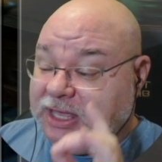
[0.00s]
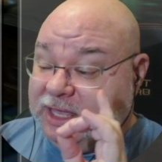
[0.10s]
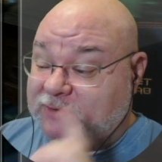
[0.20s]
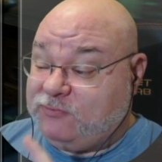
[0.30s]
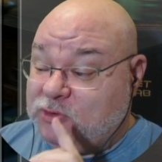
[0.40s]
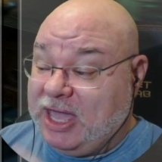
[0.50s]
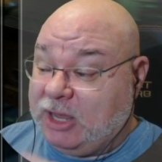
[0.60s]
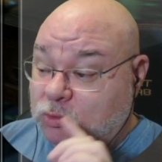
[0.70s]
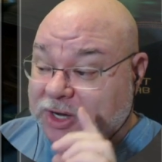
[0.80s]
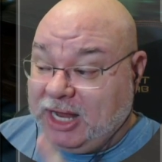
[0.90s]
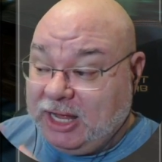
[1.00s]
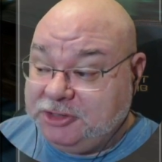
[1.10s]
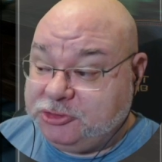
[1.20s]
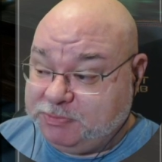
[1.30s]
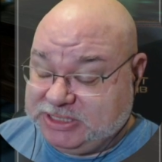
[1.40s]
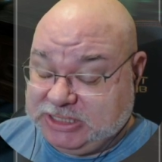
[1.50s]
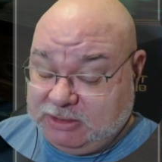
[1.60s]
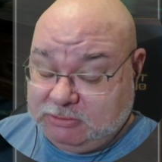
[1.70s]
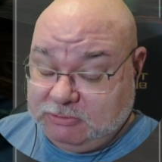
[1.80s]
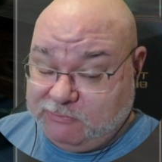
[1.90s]
if you had
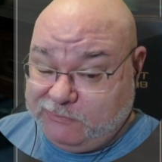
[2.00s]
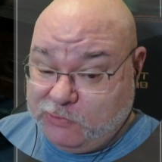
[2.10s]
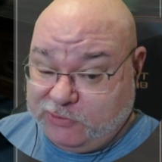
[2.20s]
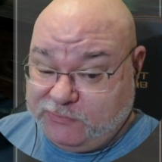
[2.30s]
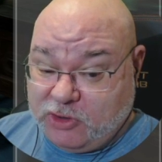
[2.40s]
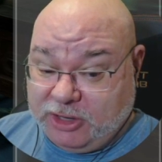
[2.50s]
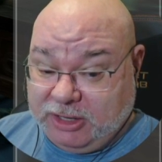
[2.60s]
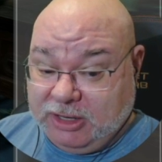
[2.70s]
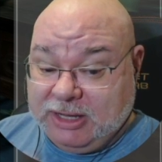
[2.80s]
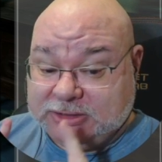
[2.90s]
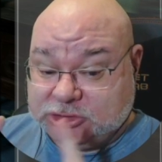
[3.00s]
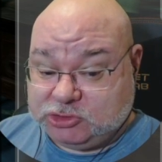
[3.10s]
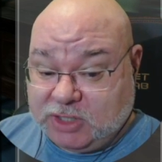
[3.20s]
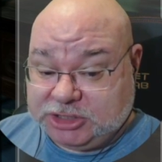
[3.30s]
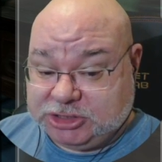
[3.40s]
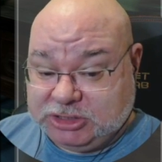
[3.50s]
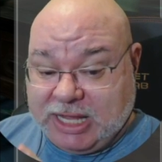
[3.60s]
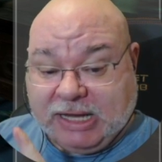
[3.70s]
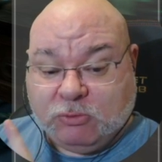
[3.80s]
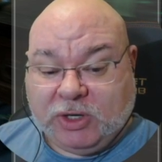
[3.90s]
100% fortify destruction
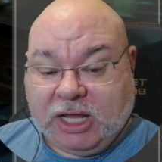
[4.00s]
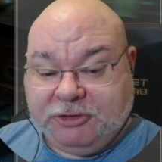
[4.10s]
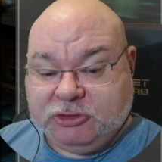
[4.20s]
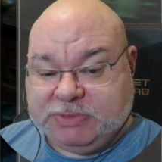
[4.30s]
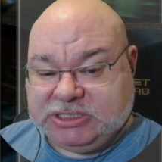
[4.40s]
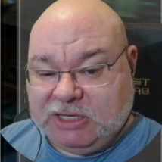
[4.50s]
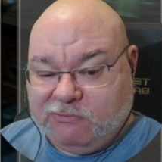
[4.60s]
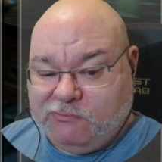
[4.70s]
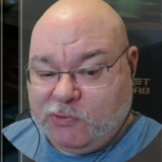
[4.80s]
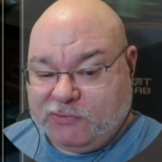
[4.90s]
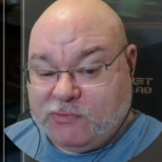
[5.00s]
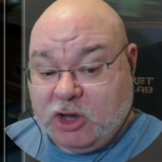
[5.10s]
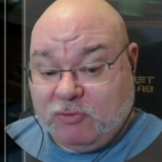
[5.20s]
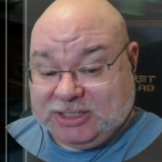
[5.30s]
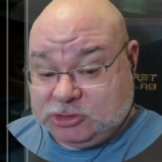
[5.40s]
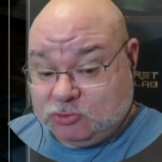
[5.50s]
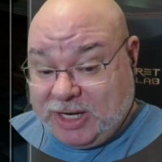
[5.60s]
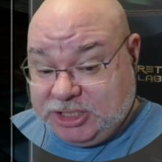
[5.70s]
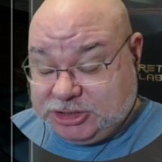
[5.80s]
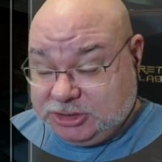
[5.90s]
and 100% fortify
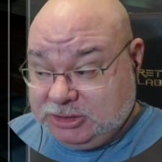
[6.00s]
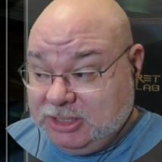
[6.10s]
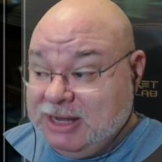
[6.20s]
restoration,